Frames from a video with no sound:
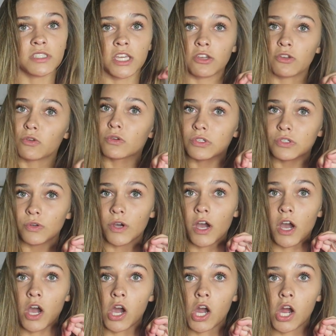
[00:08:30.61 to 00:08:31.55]
Like you can do
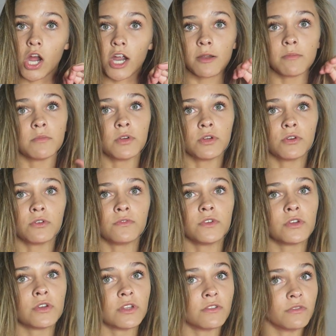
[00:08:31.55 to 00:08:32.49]
a heart move,
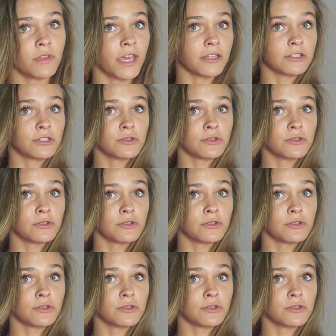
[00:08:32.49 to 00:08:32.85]
you could like